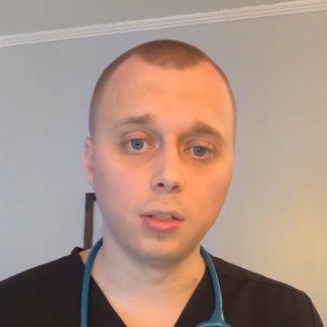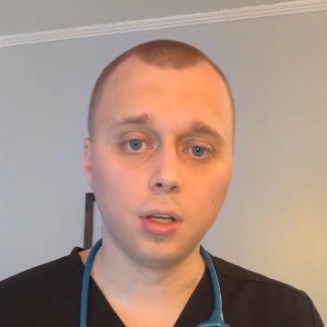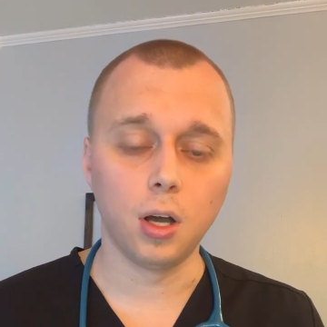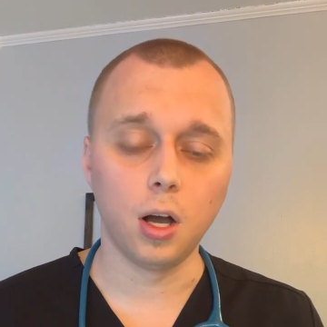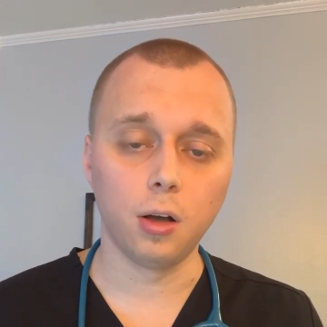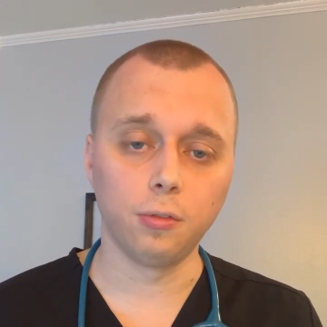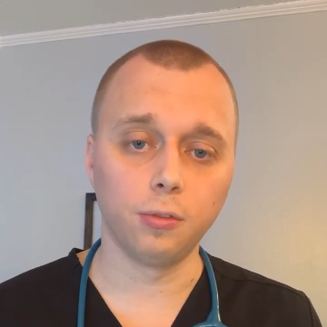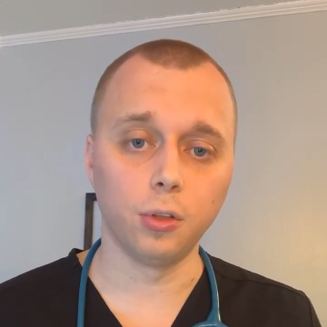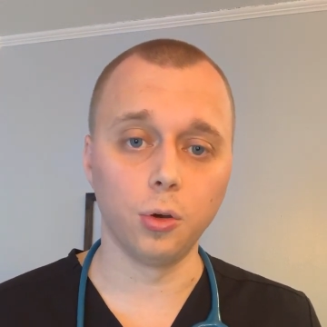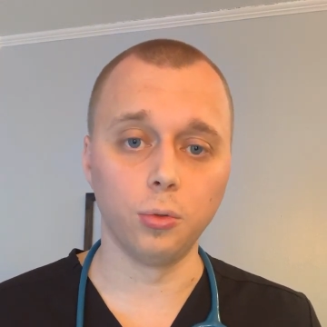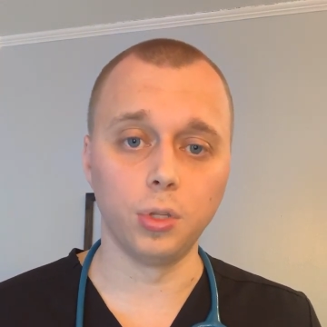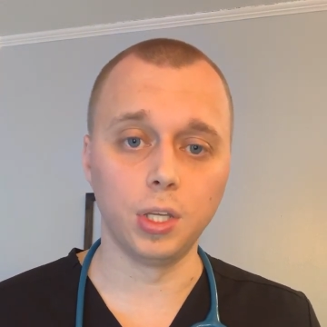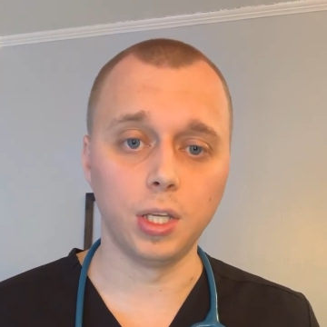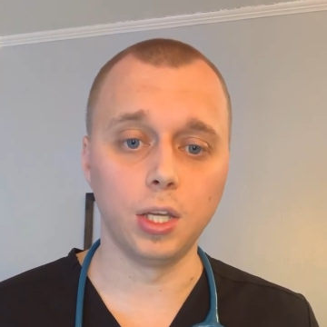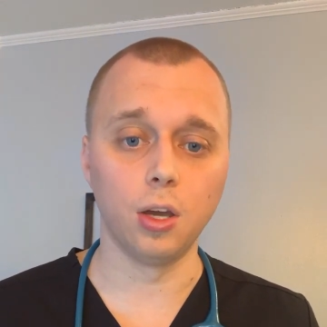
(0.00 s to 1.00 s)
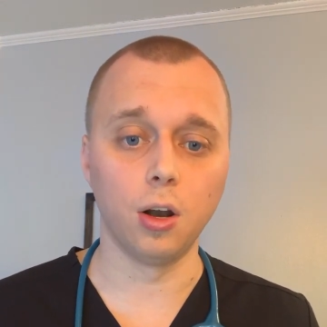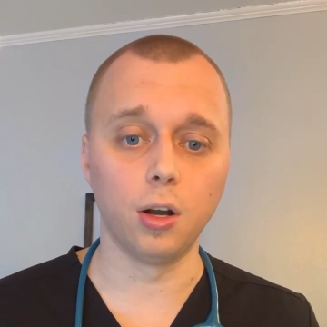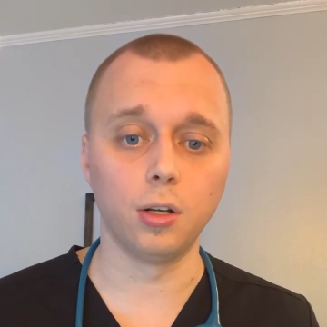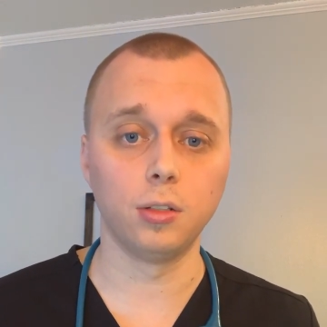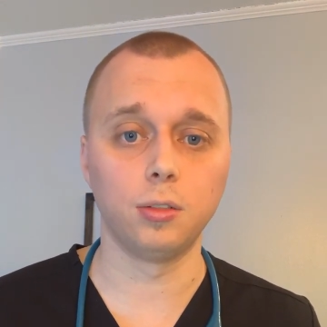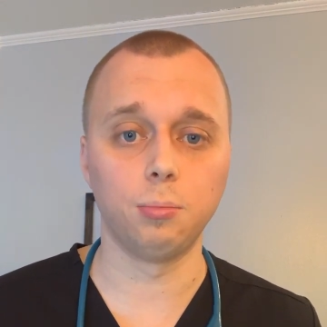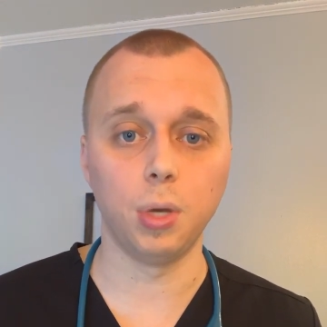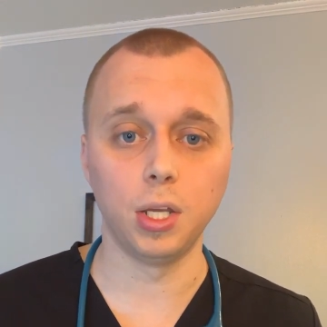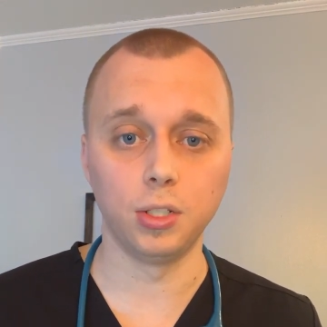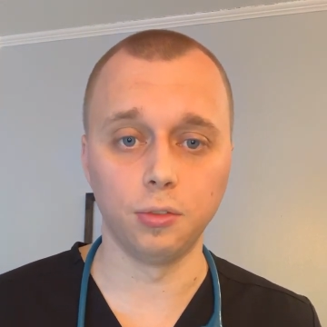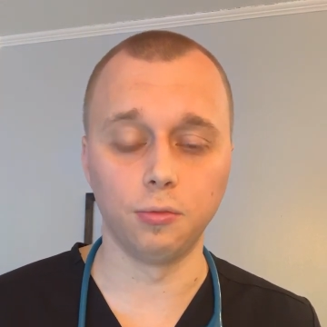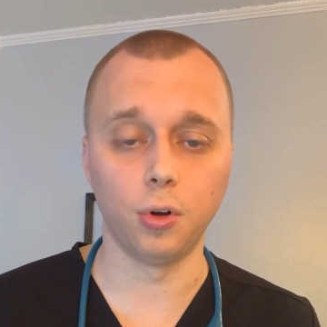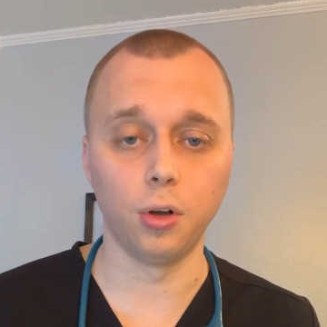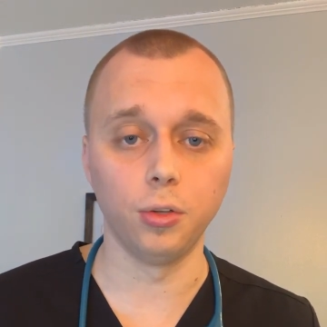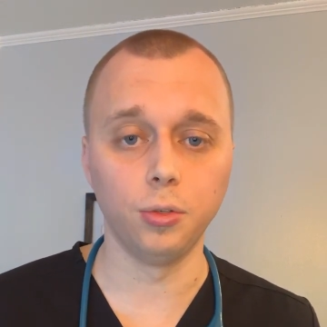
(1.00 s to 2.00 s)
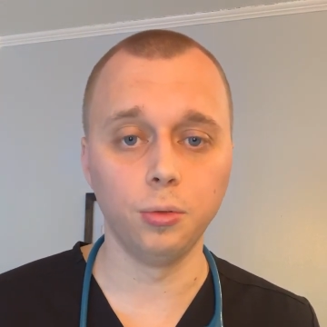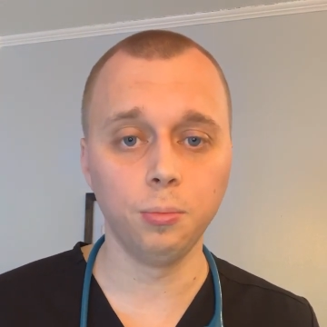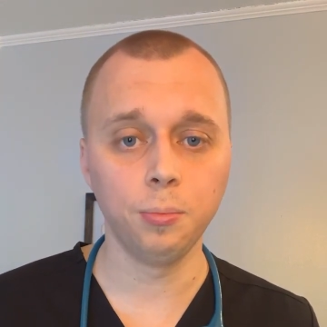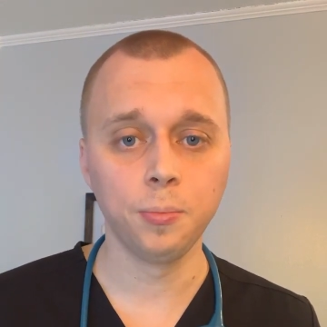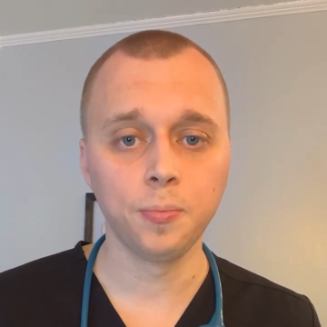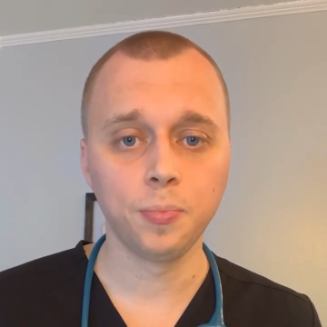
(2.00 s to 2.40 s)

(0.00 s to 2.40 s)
offload the ER's patient volume.